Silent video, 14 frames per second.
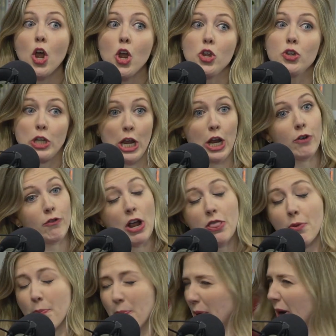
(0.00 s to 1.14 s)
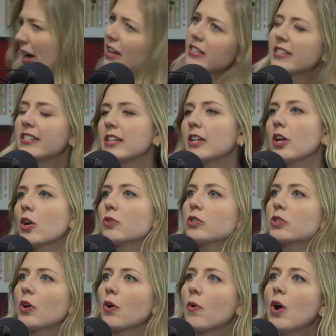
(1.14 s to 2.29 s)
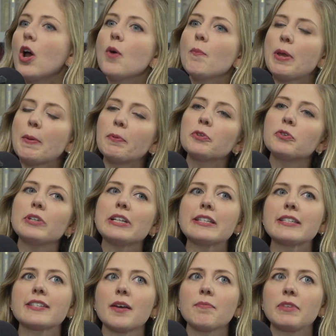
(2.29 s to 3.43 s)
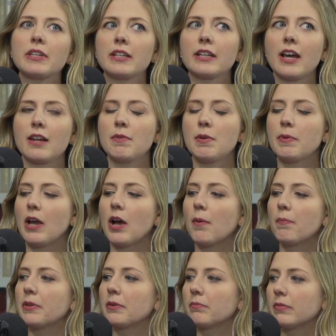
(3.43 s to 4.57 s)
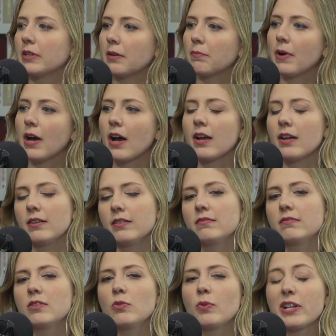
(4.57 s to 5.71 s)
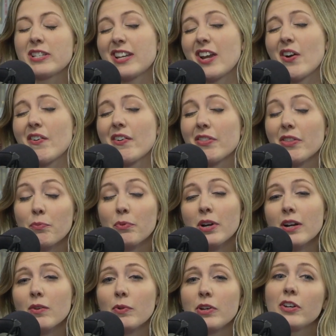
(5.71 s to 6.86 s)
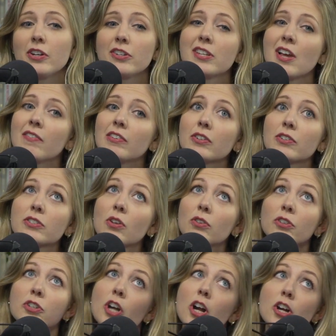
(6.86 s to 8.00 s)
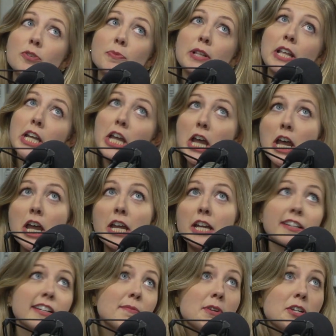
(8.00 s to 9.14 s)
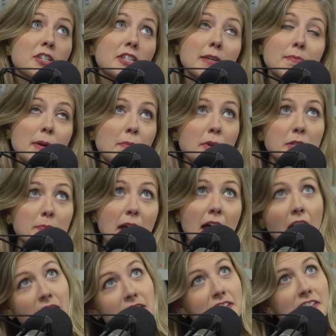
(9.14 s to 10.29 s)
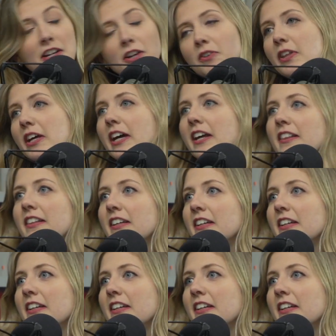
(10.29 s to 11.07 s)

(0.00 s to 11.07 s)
you can't ride the bus, So people do need something to kind of maybe help them get by. And who wants to carry around the brick when you could just have a little solar charge? Be like, hey, can we just get my bus pass? That kind of thing.